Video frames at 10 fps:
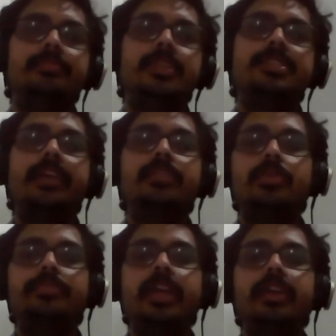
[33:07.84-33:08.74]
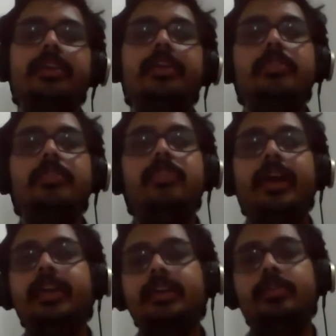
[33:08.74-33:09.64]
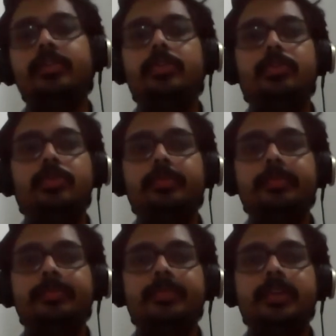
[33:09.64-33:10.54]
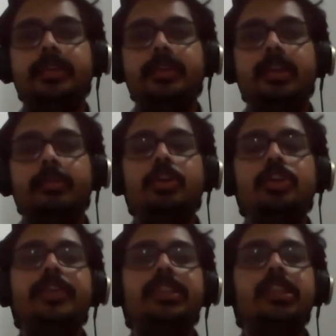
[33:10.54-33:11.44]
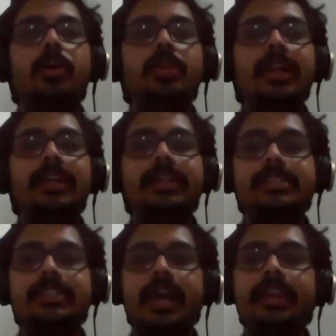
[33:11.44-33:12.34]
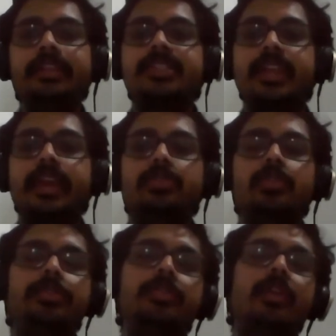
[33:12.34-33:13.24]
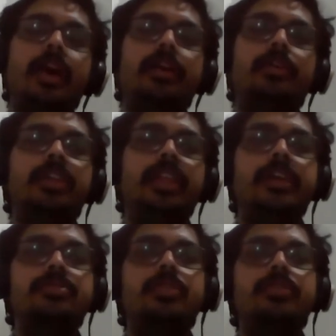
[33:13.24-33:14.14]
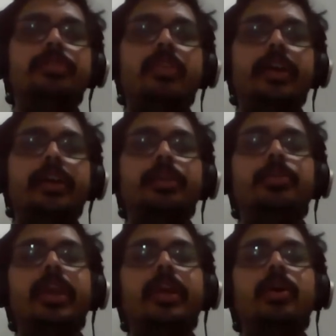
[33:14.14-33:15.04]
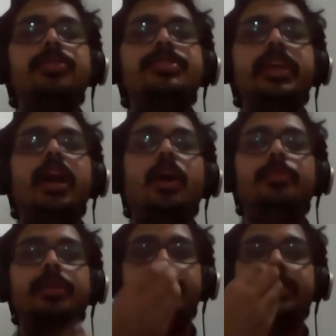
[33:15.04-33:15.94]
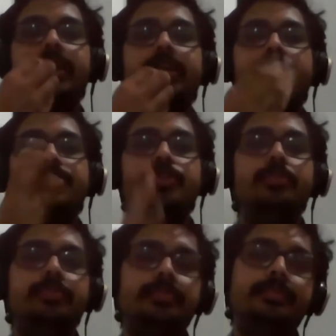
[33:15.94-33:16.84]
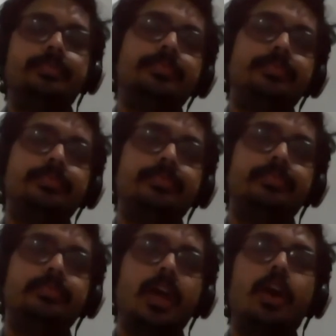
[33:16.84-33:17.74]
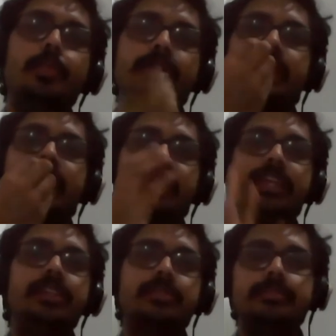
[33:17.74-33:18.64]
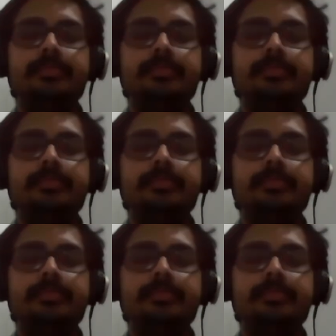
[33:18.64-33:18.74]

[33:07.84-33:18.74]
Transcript: The strength of the fire you have to know. Because without understanding the strength of the fire or the nature of the fire, you cannot say how much I can consume, how much I can eat.